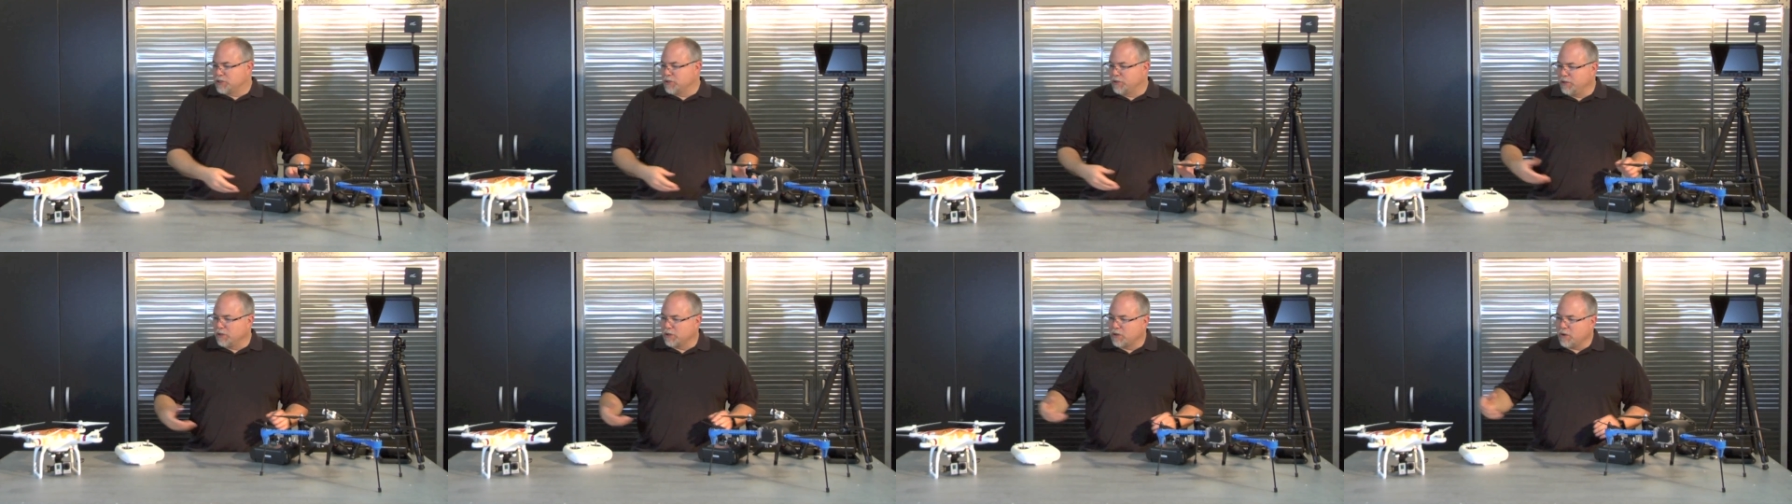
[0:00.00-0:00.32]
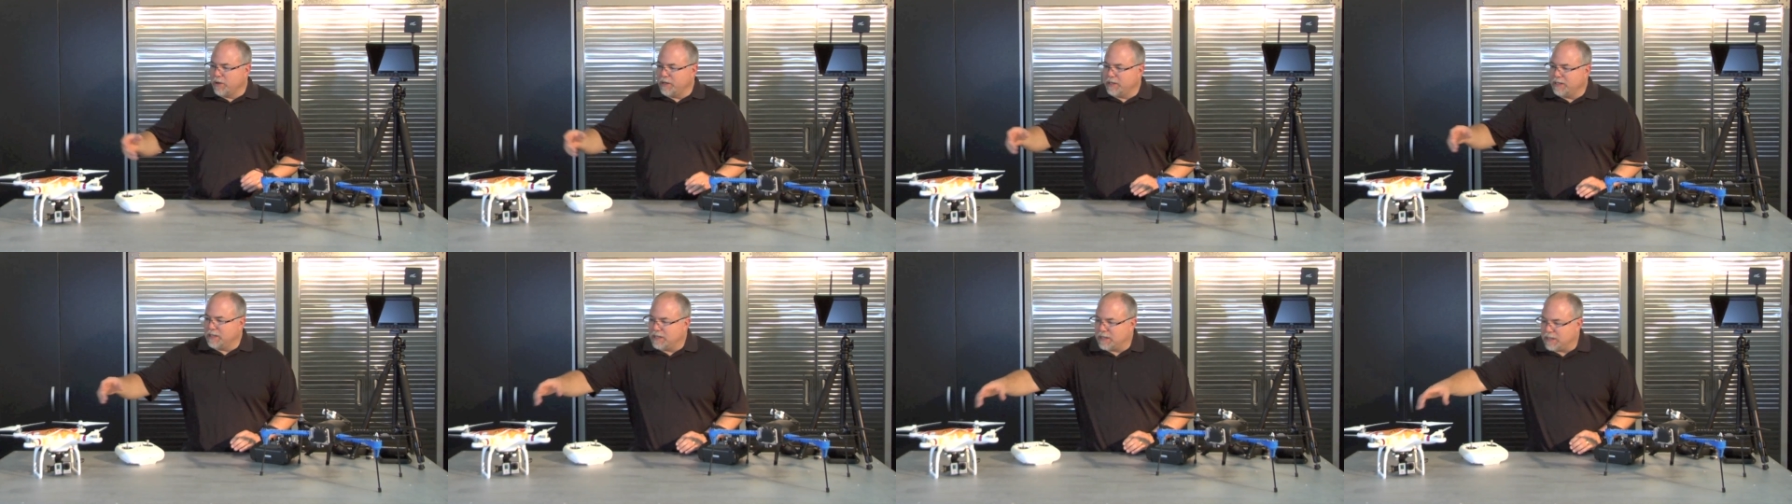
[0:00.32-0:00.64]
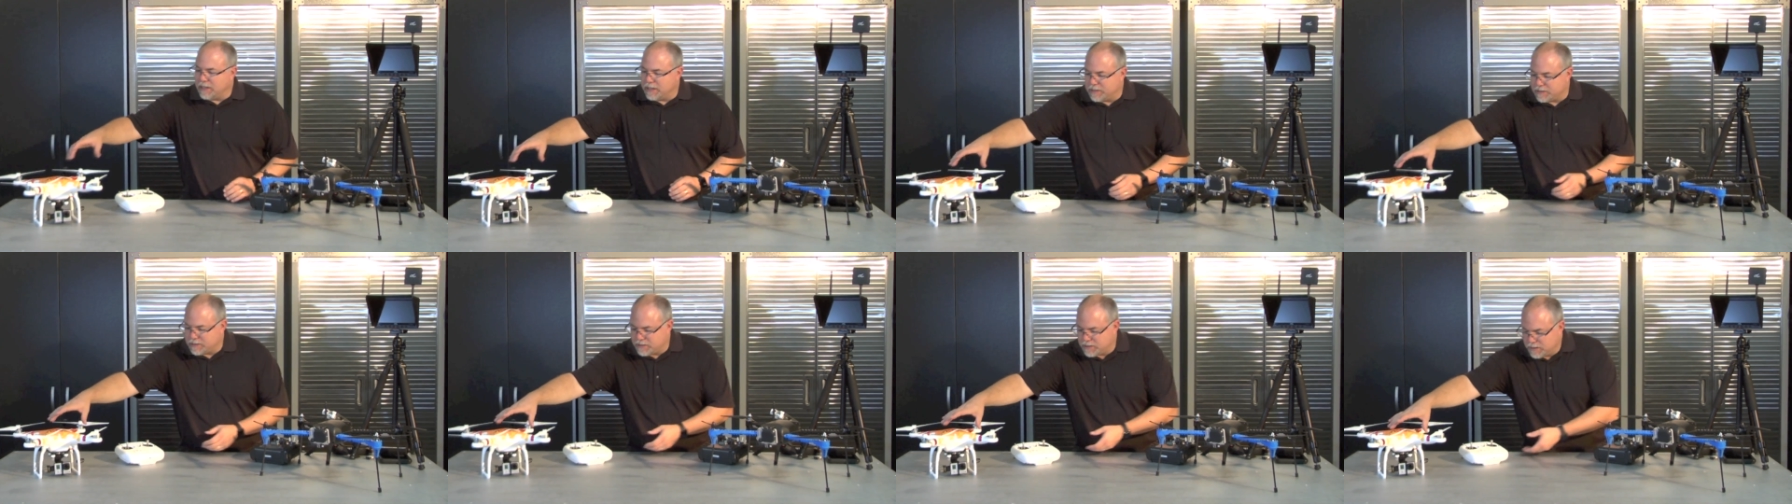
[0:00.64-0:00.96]
So you're going to
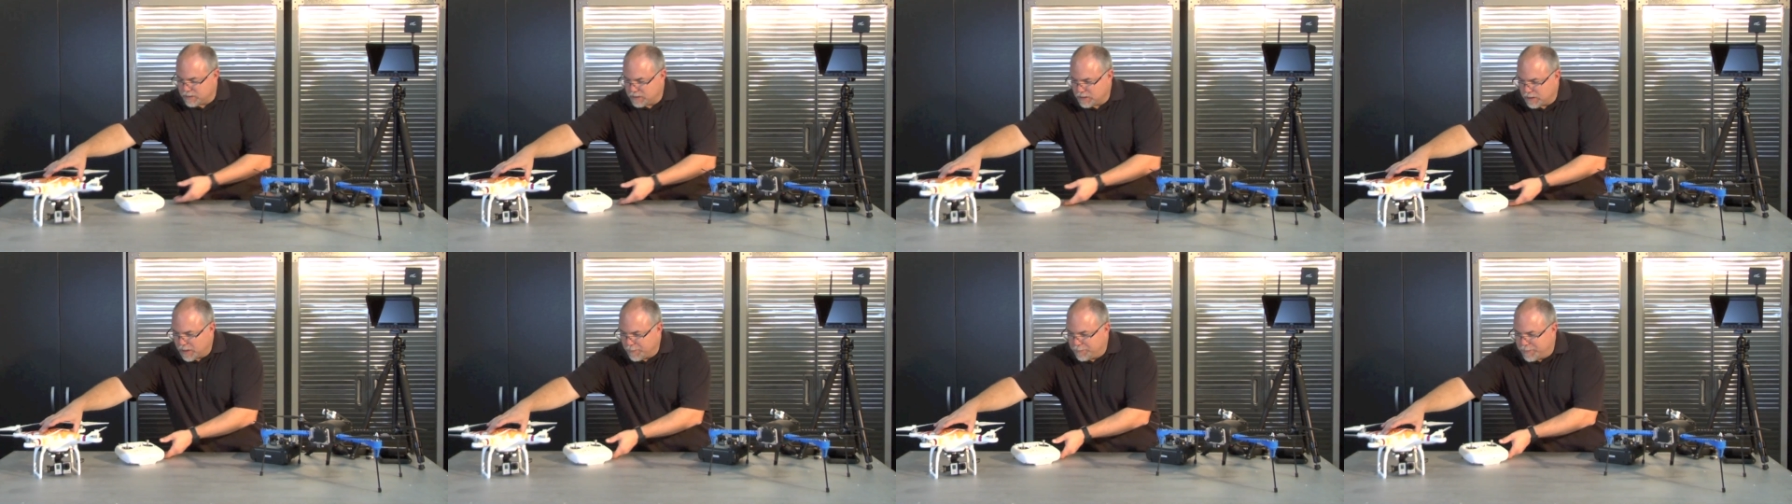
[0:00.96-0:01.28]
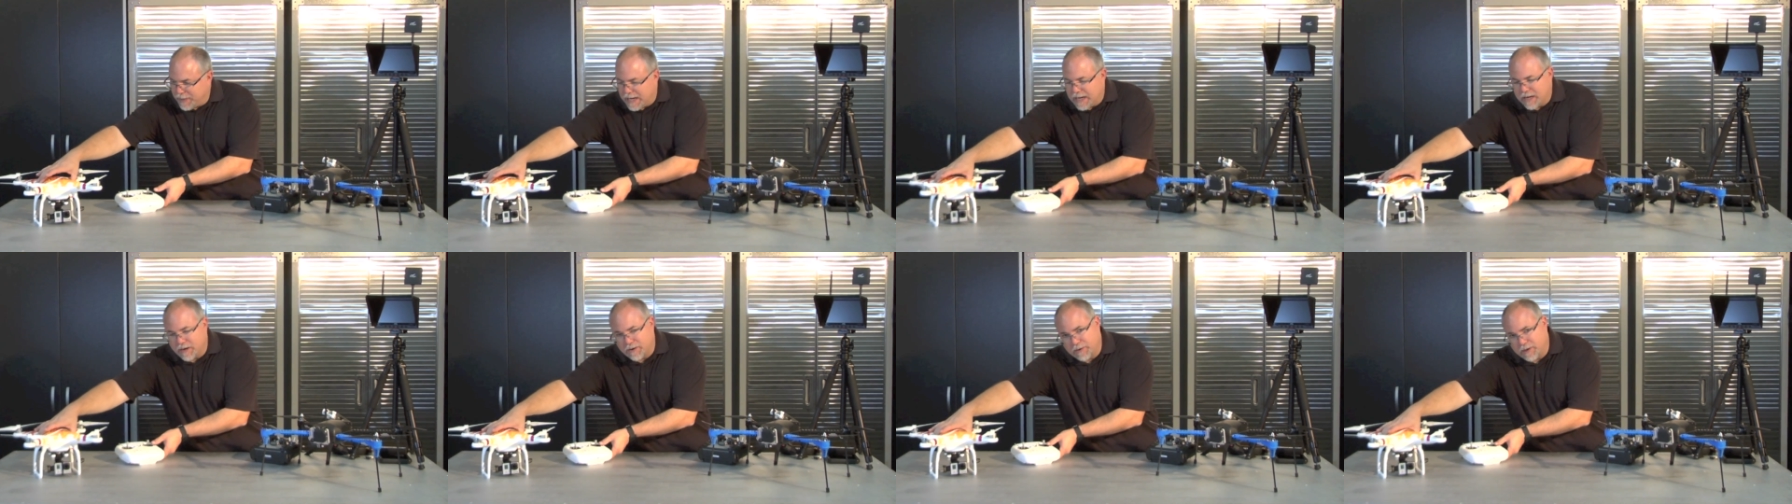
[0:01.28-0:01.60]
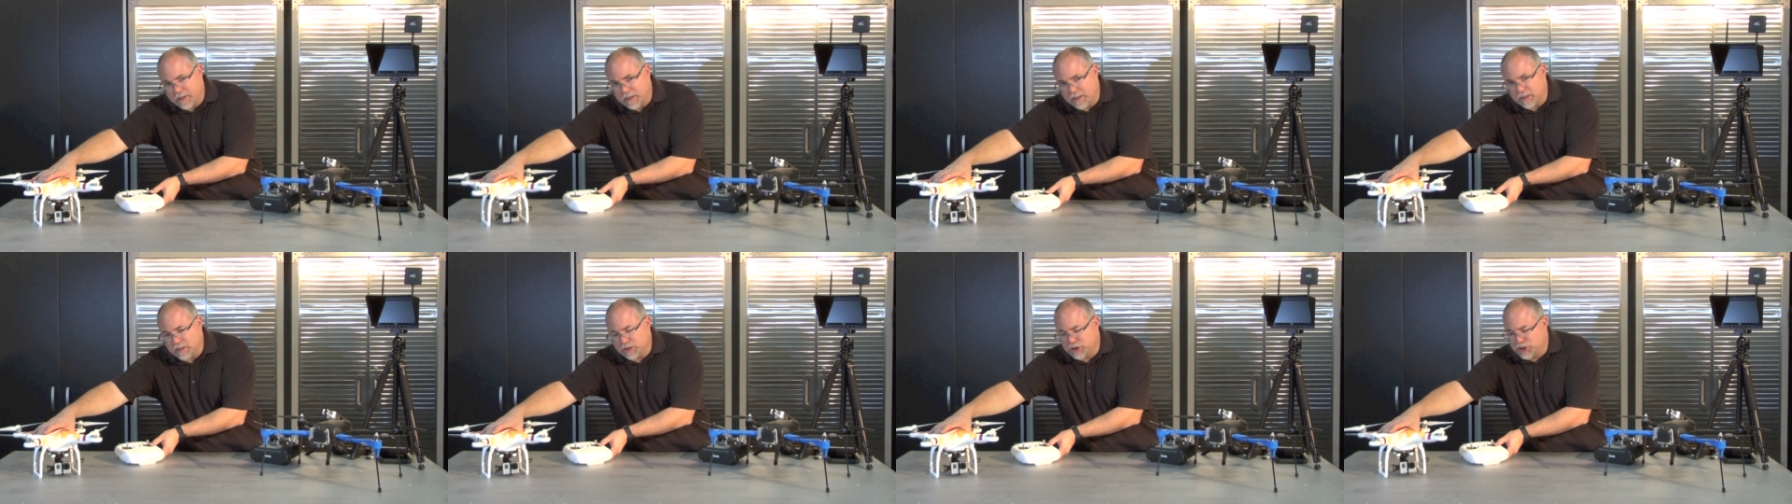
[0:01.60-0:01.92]
get a
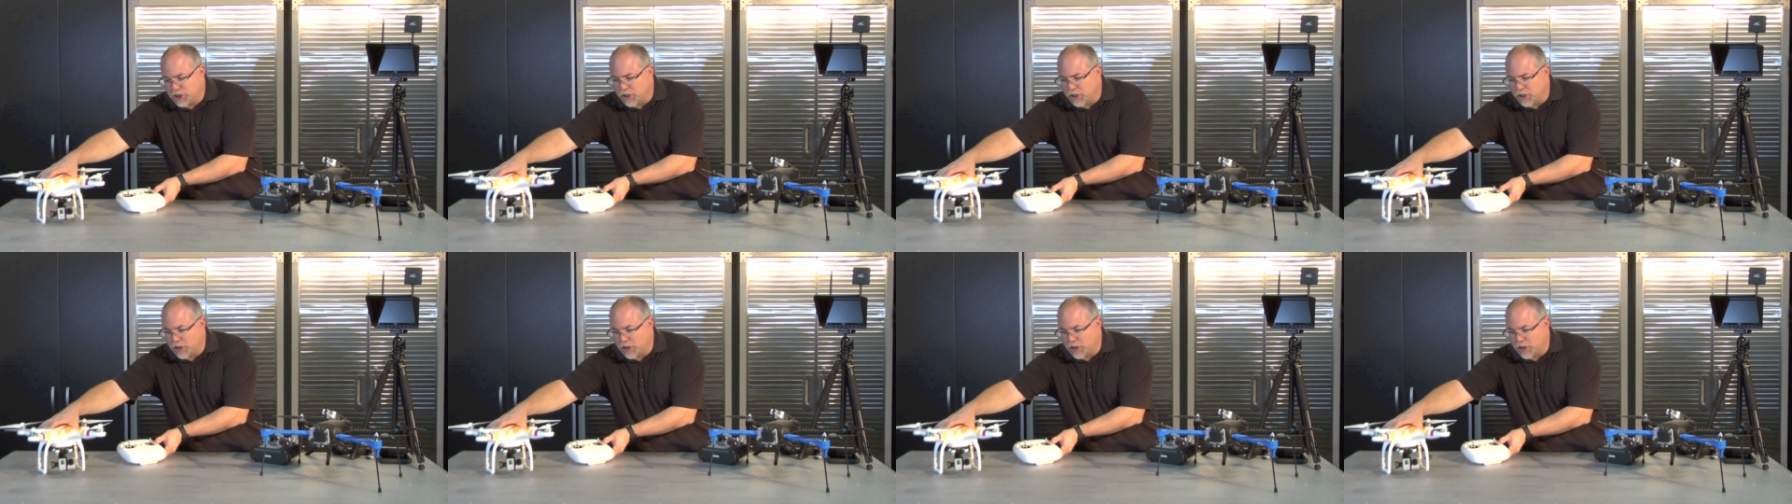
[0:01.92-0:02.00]
battery,